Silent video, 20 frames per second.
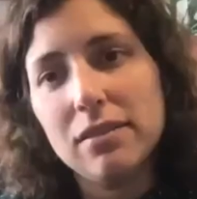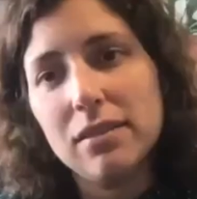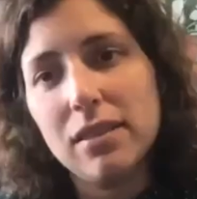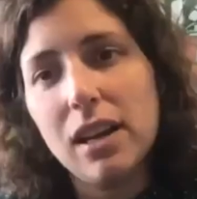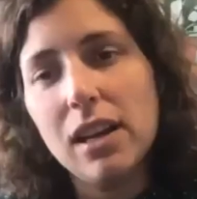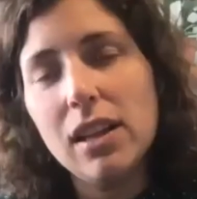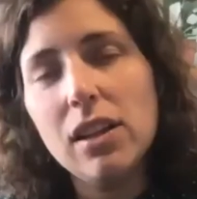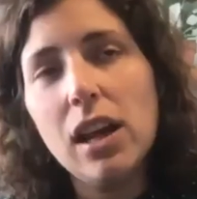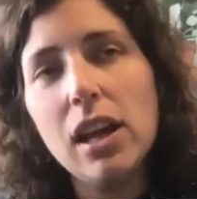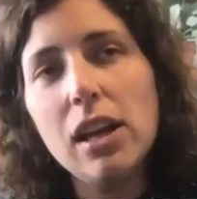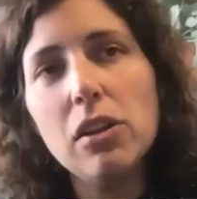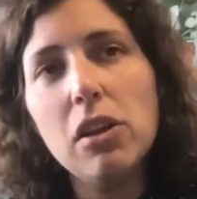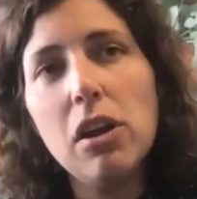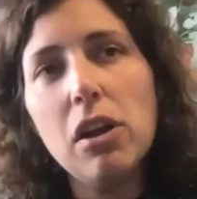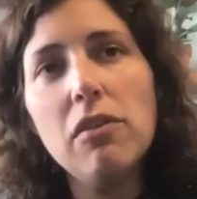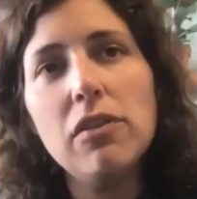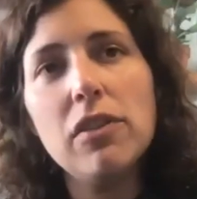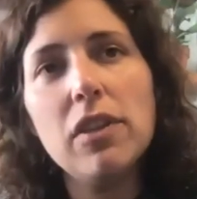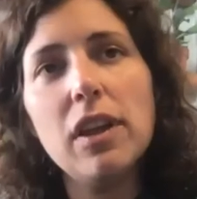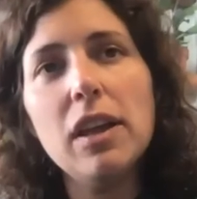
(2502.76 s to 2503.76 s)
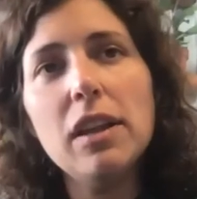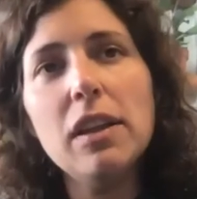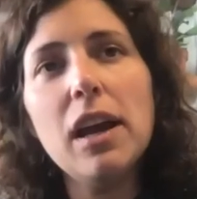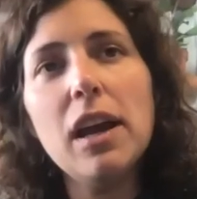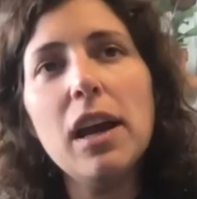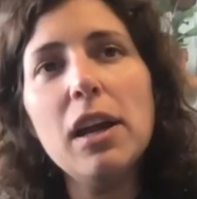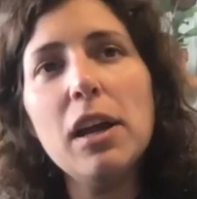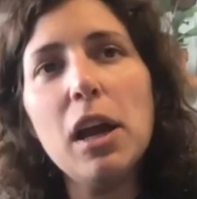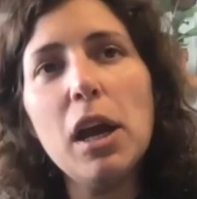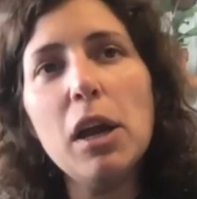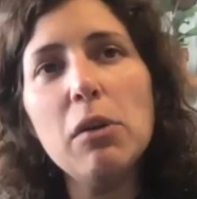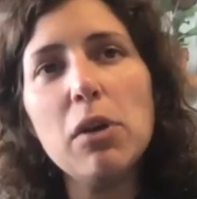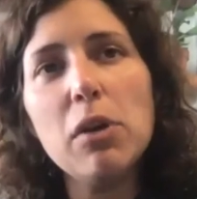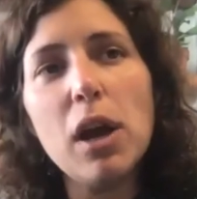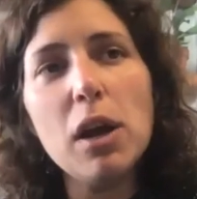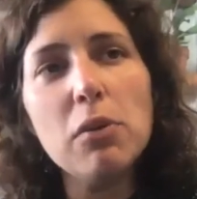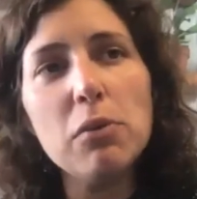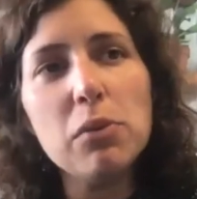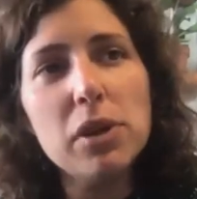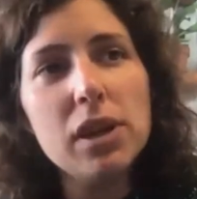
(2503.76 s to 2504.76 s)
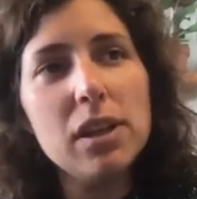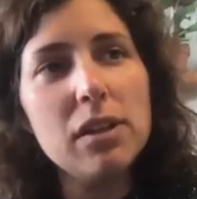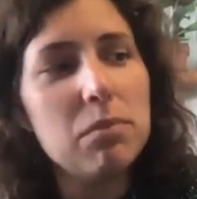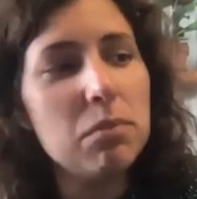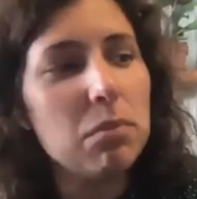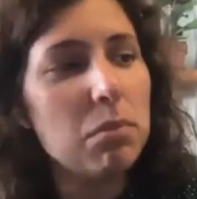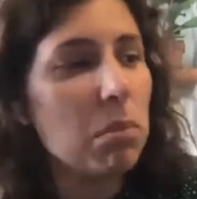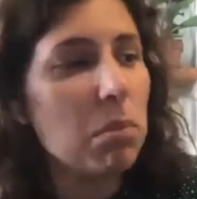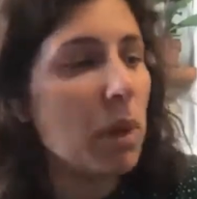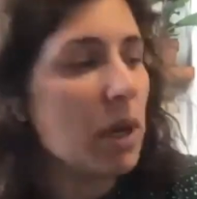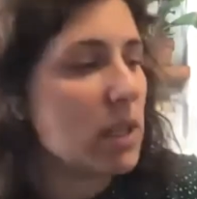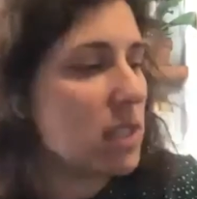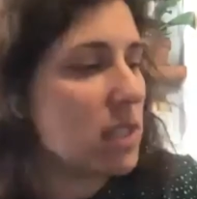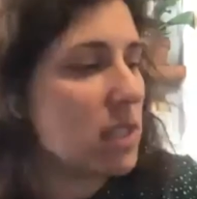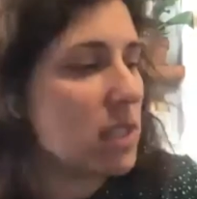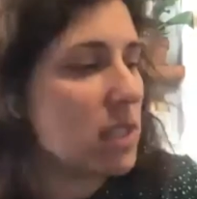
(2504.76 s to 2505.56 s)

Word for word: I, I love, I, I, I read my,